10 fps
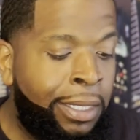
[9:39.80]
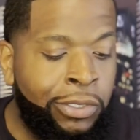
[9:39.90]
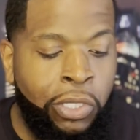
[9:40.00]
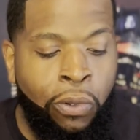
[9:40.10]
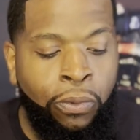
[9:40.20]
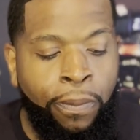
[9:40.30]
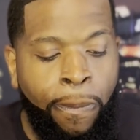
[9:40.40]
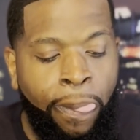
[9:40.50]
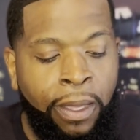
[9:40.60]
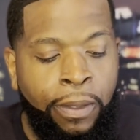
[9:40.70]
So,
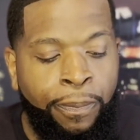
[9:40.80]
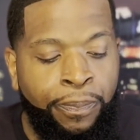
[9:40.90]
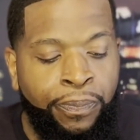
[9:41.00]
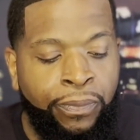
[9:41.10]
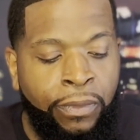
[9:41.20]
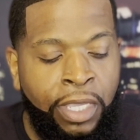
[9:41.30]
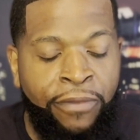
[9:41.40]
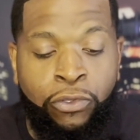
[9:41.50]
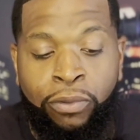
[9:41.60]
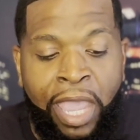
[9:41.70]

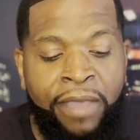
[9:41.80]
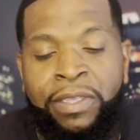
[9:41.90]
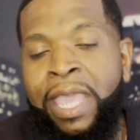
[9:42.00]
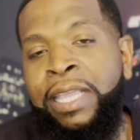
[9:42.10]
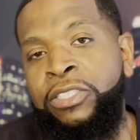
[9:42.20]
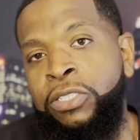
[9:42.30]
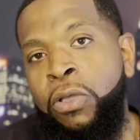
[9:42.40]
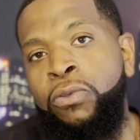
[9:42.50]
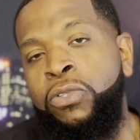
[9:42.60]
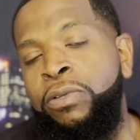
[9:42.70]
if you haven't had your
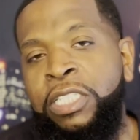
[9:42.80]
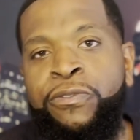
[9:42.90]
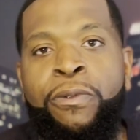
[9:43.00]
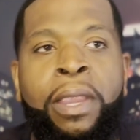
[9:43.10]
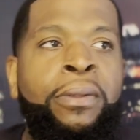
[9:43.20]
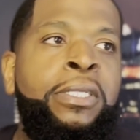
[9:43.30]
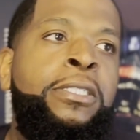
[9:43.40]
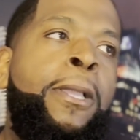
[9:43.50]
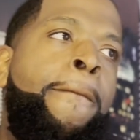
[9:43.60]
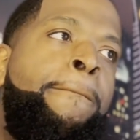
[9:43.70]
nose on this
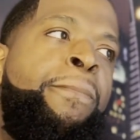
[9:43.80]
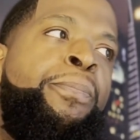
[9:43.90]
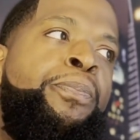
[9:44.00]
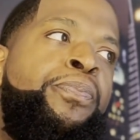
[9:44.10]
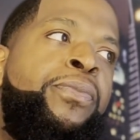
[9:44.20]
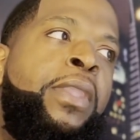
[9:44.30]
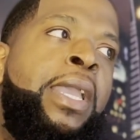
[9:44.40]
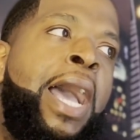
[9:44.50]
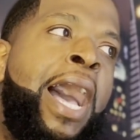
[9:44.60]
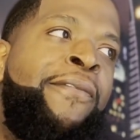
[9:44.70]
fragrance,
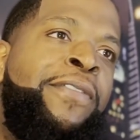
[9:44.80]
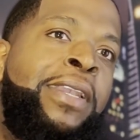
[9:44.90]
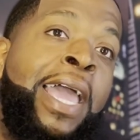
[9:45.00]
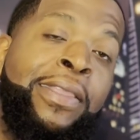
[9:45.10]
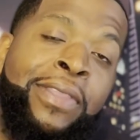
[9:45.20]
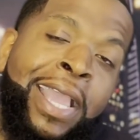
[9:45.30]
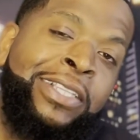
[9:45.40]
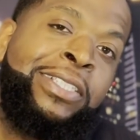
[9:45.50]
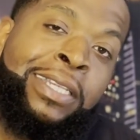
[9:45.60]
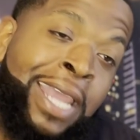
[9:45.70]
I feel like
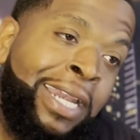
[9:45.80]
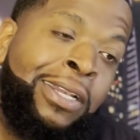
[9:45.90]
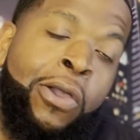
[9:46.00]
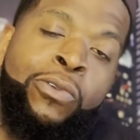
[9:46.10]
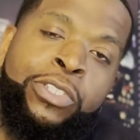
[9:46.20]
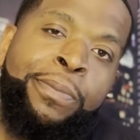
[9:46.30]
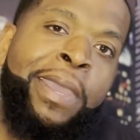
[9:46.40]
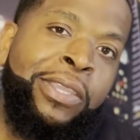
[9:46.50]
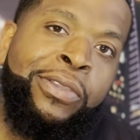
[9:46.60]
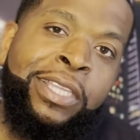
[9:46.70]
that alone should
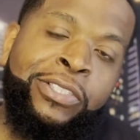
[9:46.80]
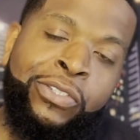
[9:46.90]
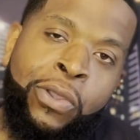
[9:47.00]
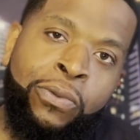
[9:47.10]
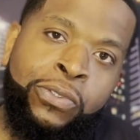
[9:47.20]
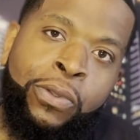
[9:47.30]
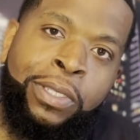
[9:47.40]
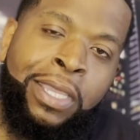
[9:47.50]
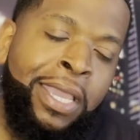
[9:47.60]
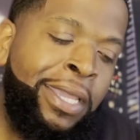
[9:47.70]
make you get your nose on
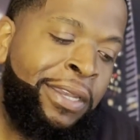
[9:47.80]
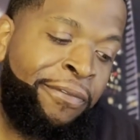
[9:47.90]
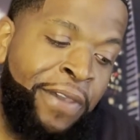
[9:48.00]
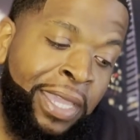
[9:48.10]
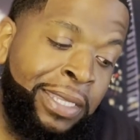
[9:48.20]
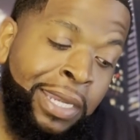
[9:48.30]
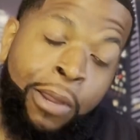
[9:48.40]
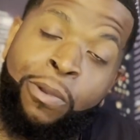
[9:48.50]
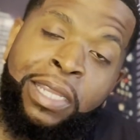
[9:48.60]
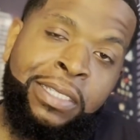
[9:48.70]
it. The fact that I
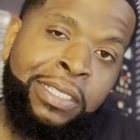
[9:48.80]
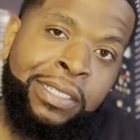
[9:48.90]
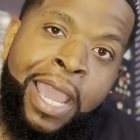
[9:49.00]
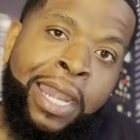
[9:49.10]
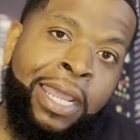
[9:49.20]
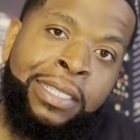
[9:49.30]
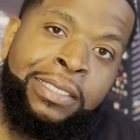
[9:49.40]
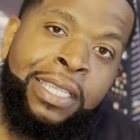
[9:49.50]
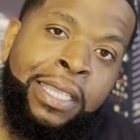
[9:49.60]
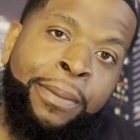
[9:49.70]
rate this 9 out of
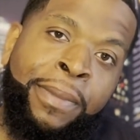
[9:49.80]
10.